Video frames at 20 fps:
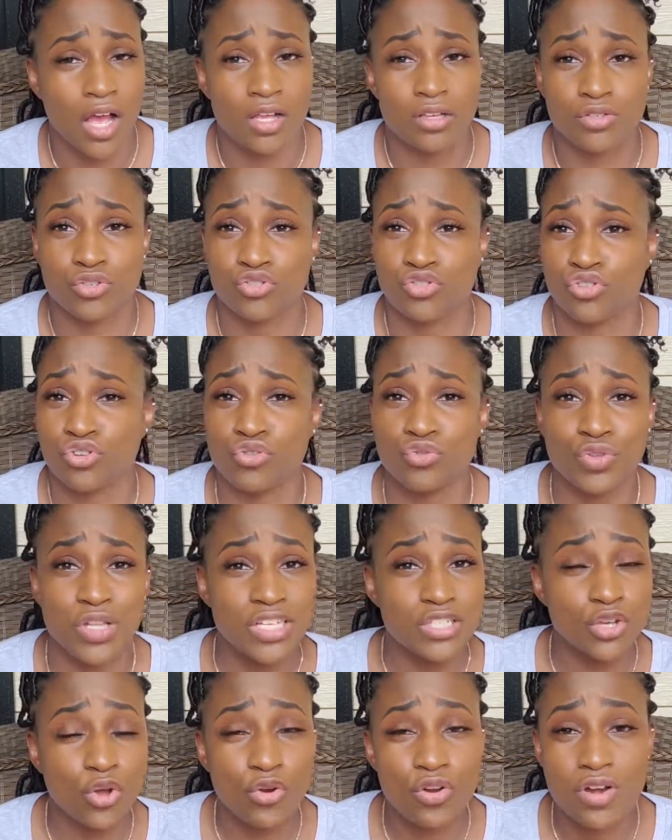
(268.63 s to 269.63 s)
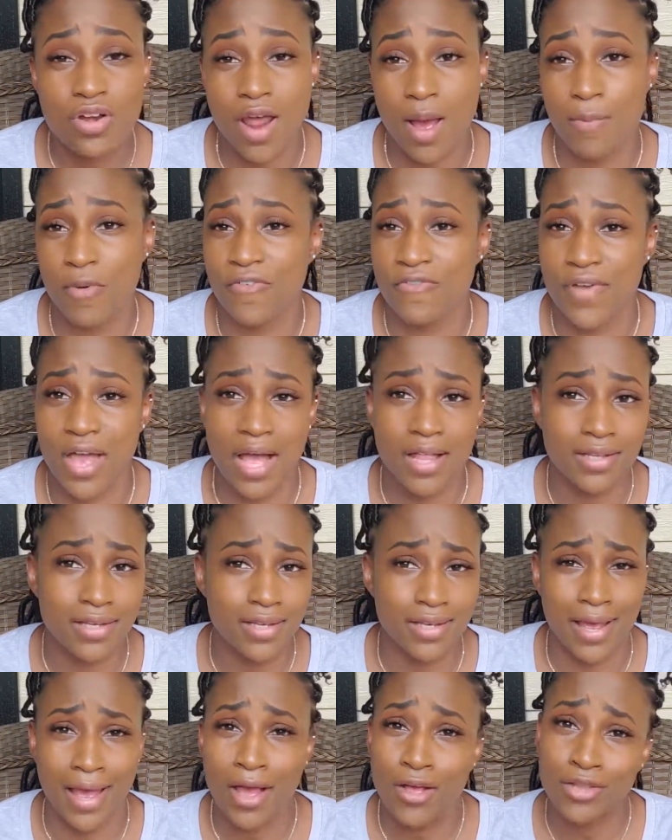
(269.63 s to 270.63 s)
Shoot, let's go to Napa
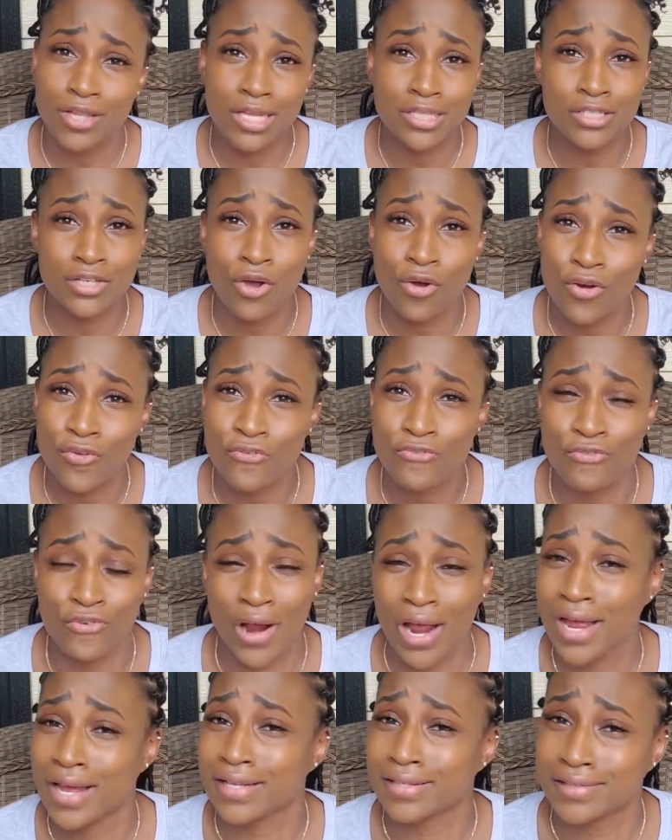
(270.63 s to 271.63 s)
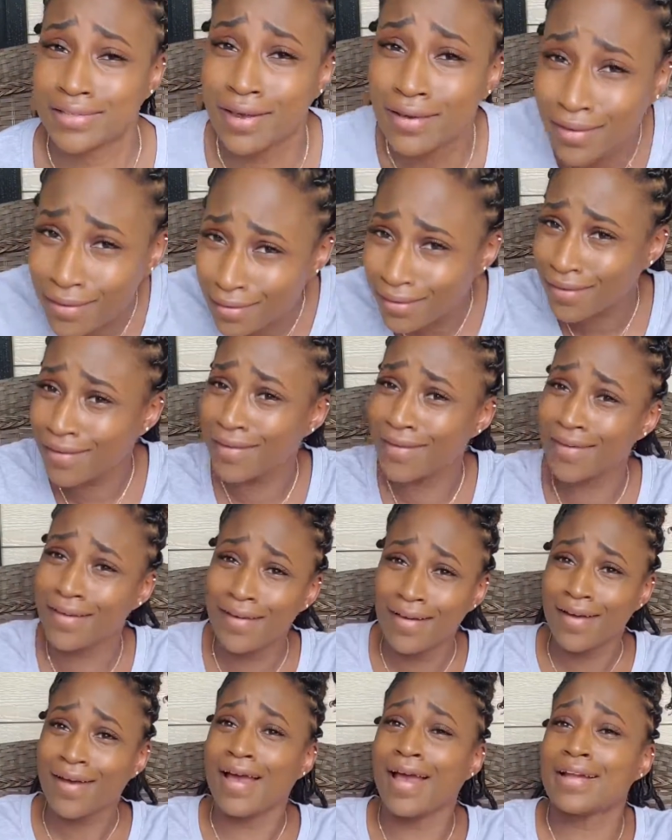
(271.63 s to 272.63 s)
Valley. Hell, let's go to France
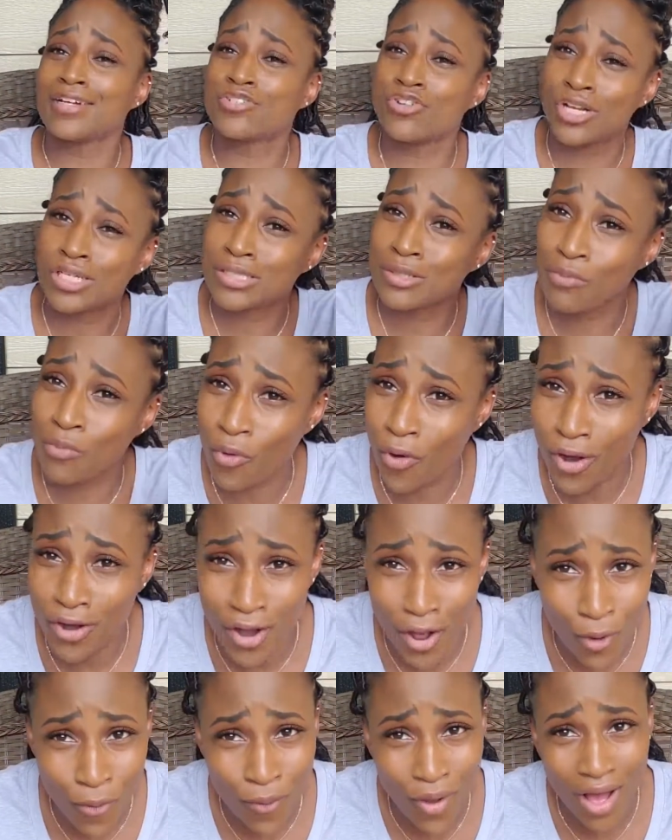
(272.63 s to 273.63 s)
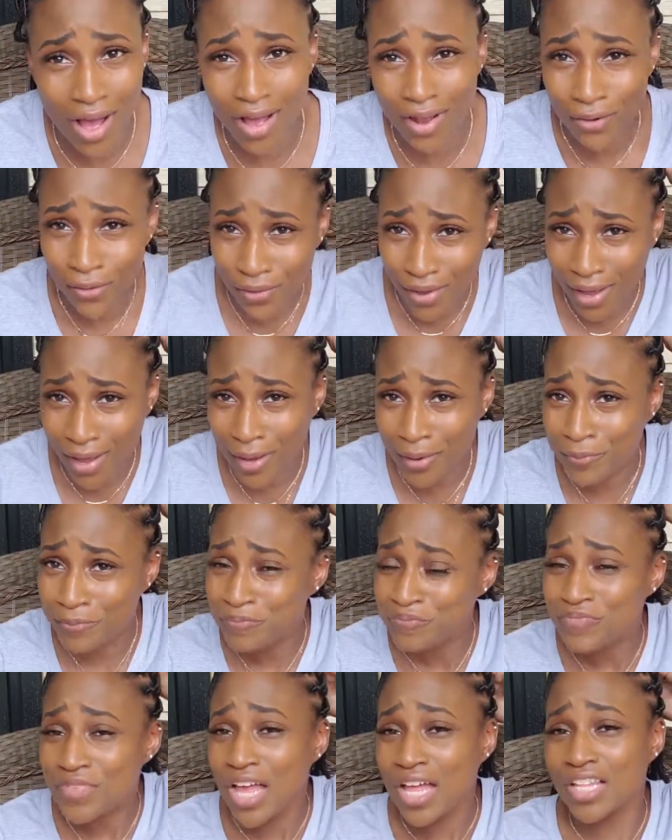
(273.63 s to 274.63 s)
and drink some Bordeaux wine, okay?
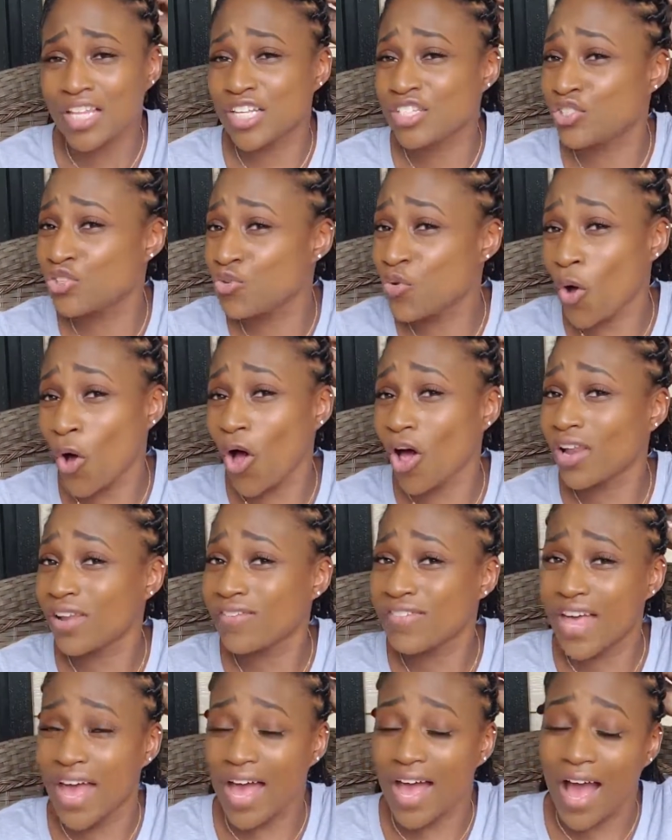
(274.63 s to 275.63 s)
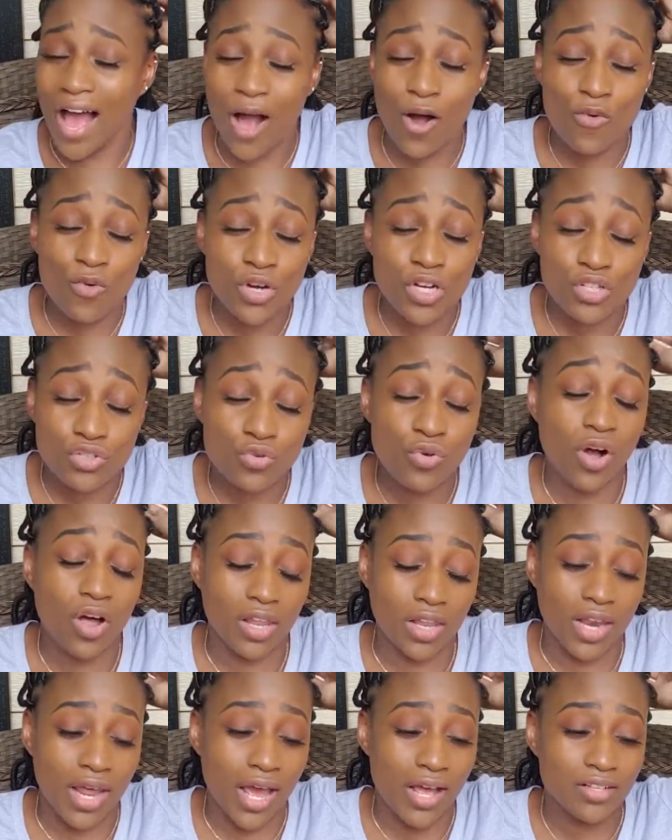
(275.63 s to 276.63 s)
Let's do all of that. I want to do all
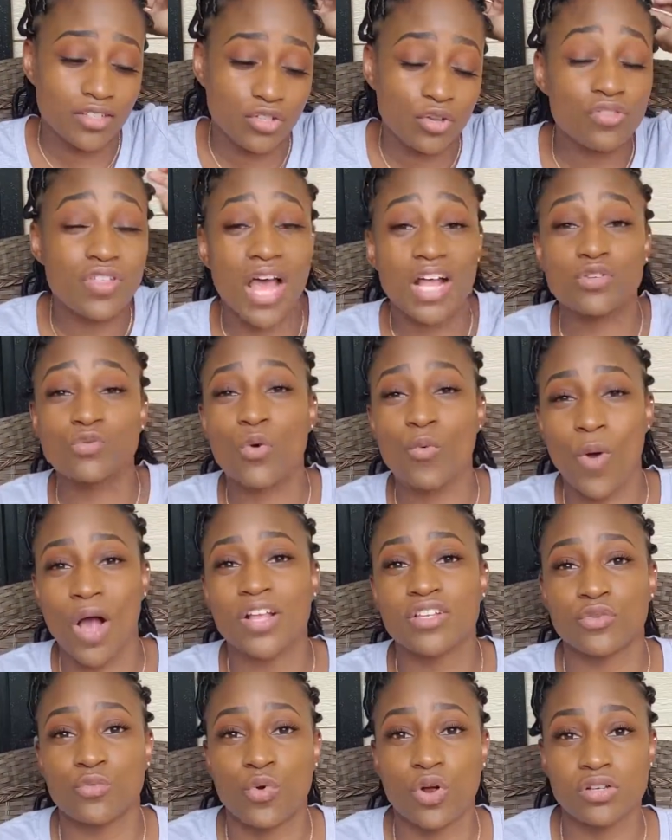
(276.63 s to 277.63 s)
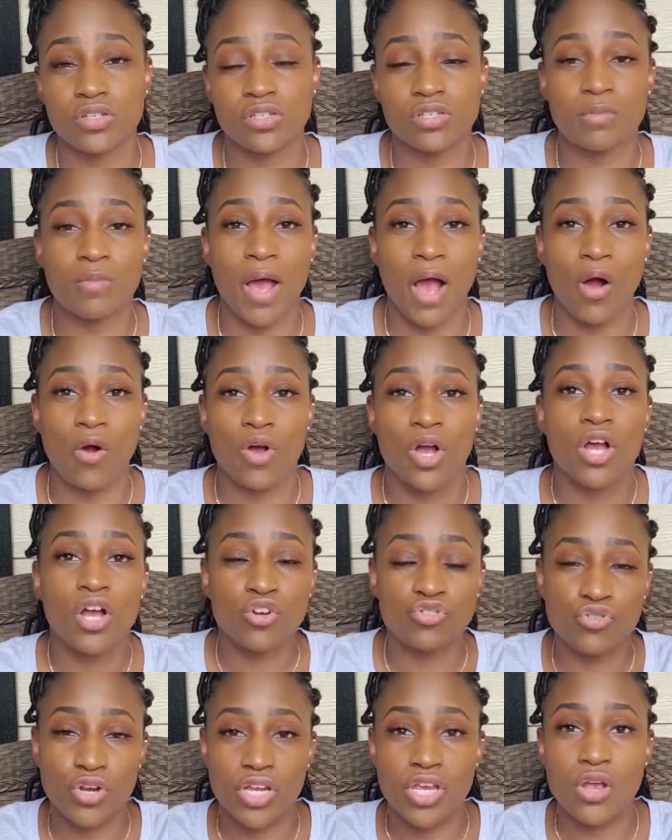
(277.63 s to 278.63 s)
of that. So that's what Wines and Words is about.
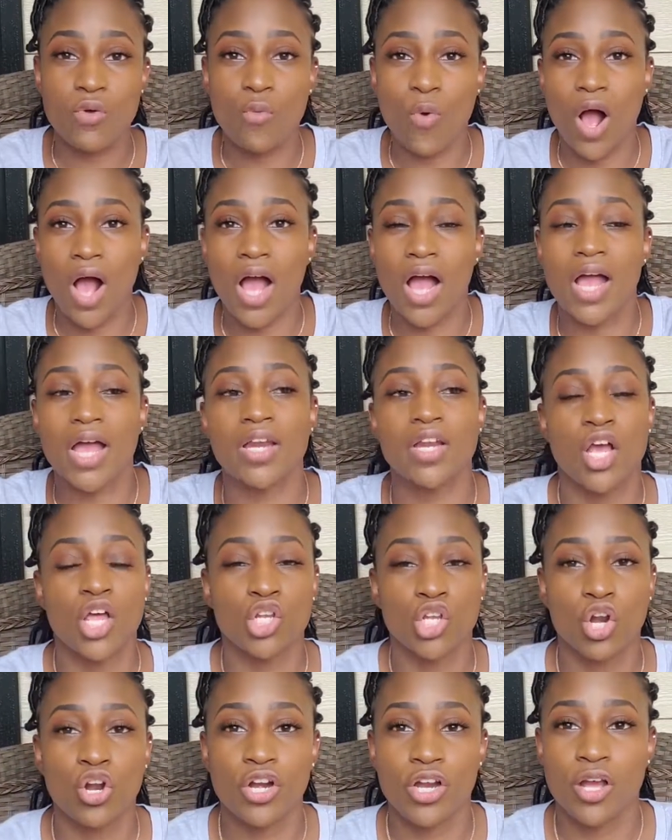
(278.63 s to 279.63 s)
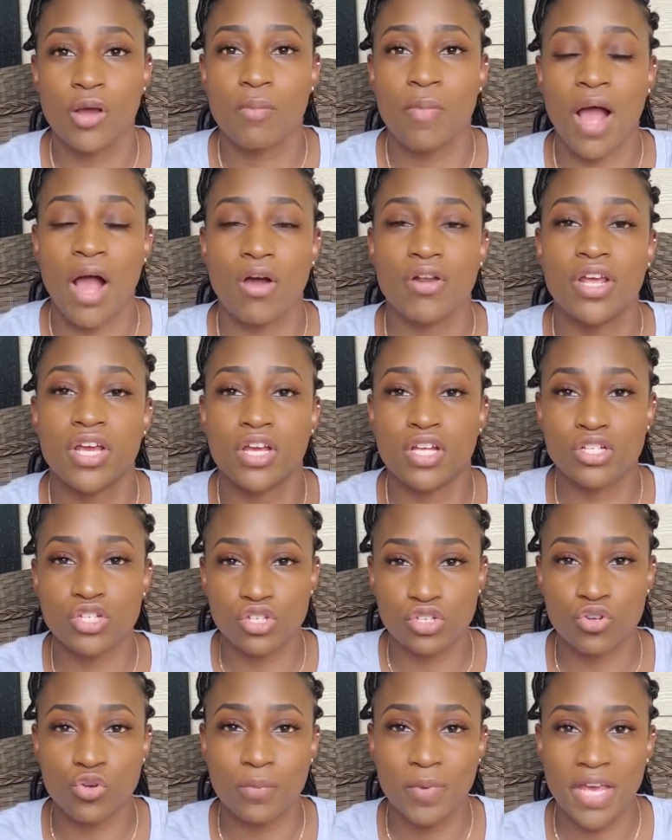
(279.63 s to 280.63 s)
Drinking wine, learning about it,
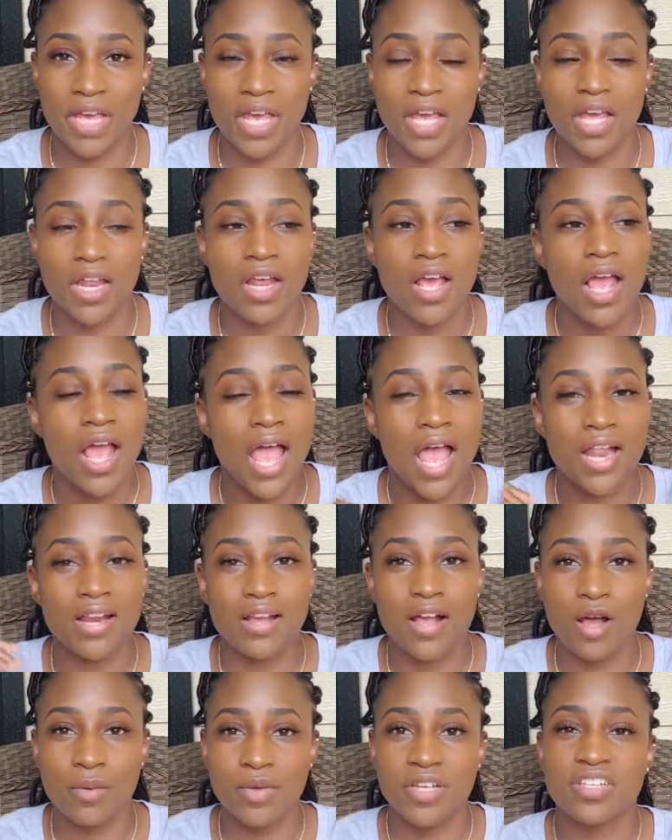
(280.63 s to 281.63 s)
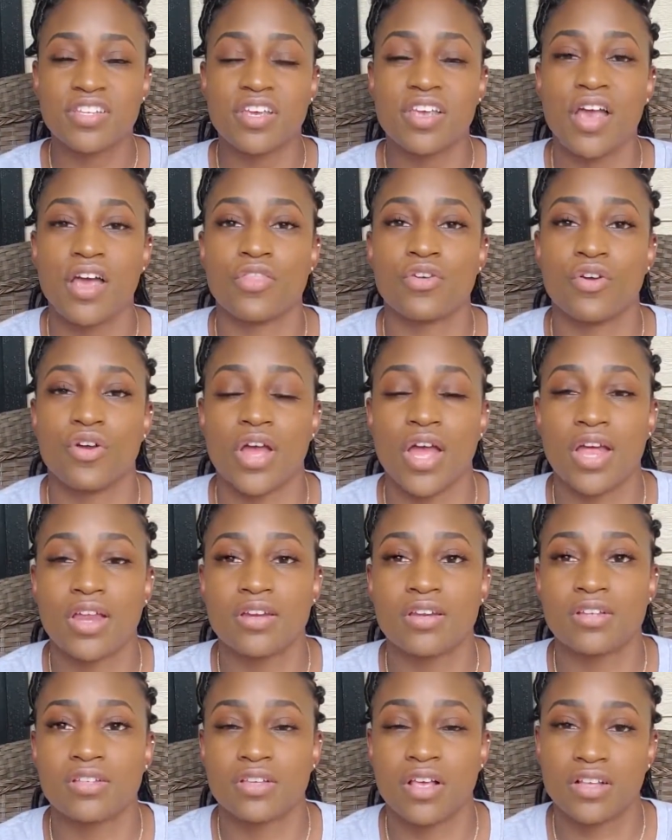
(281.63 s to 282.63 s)
consuming it, and coming together and
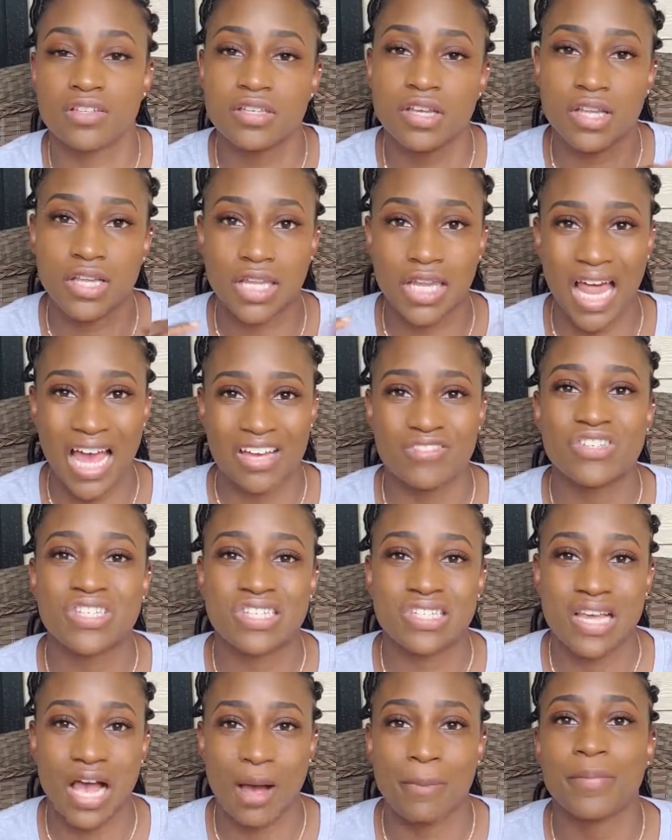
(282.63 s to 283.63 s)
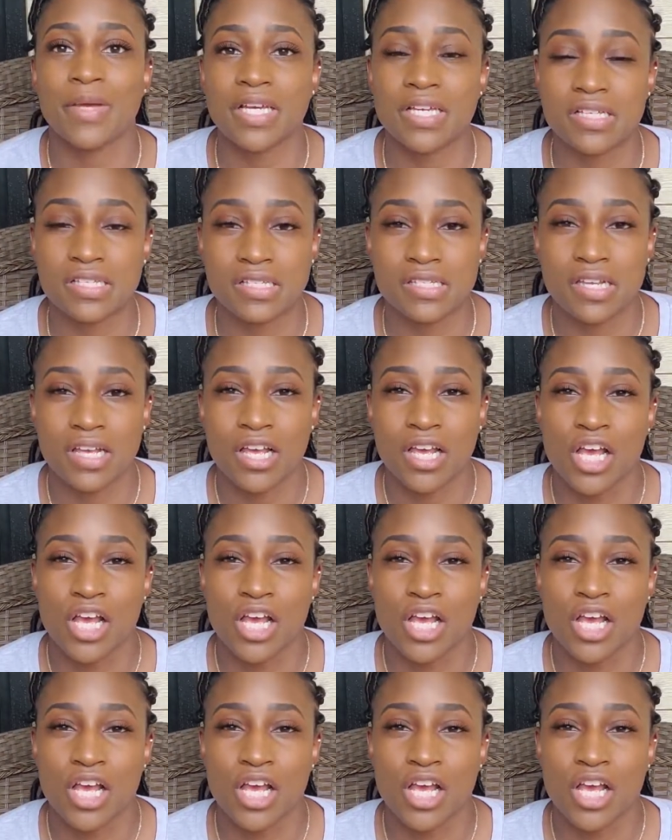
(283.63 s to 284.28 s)
discussing life's topics.